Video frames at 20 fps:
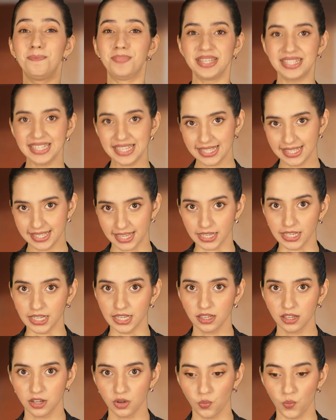busy
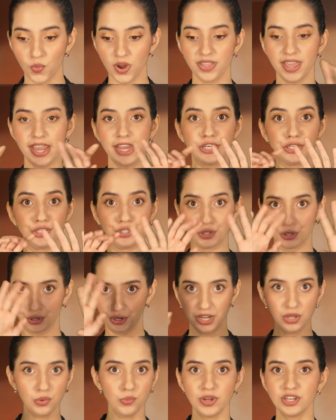city with a
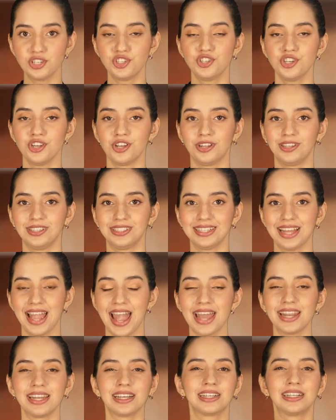dirty windshield
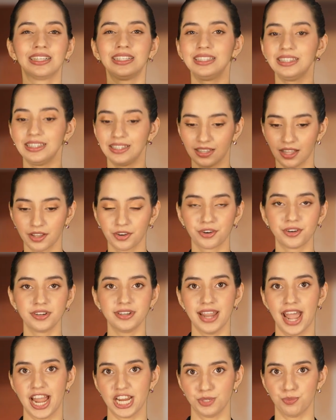and a cluttered
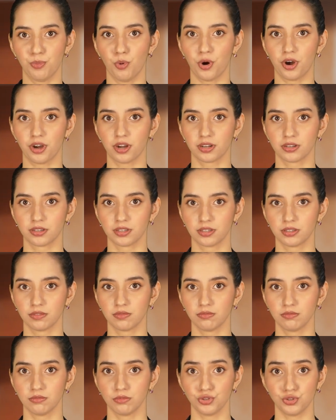dashboard.
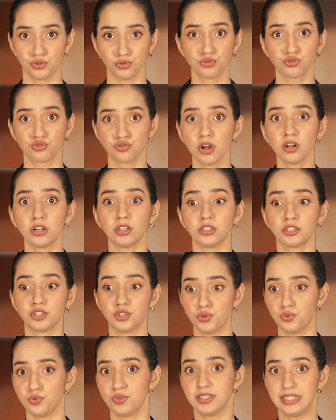You struggle
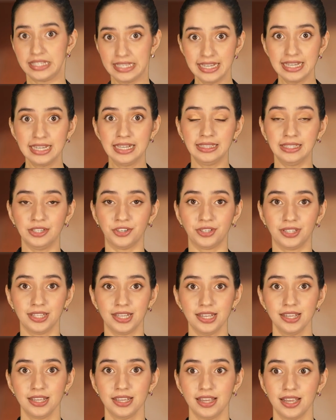to see
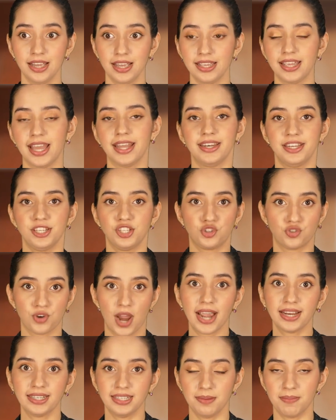clearly, get
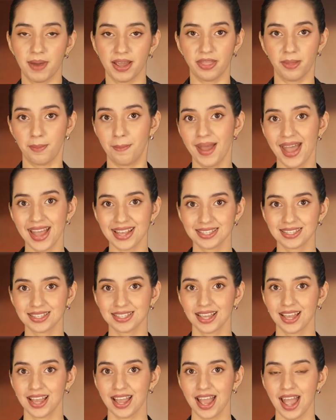distracted by the mess,
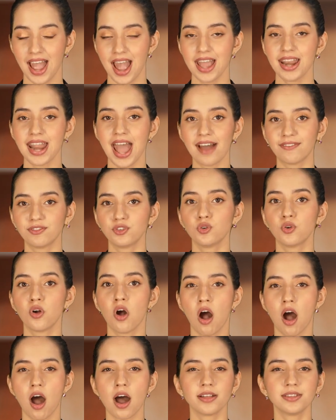and have to
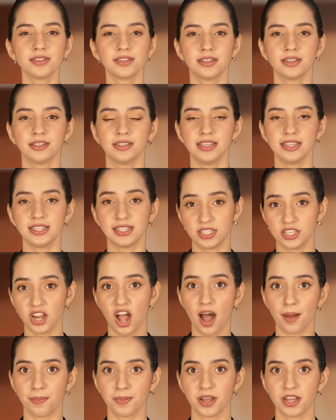constantly
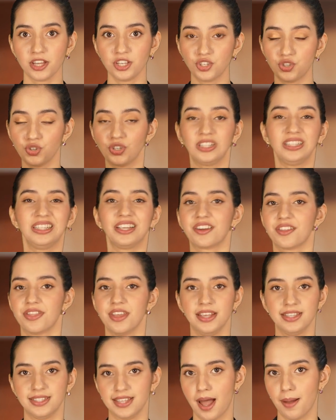stop to clear
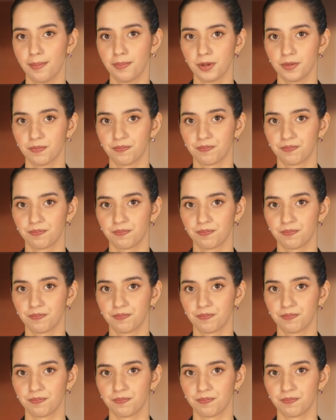things up.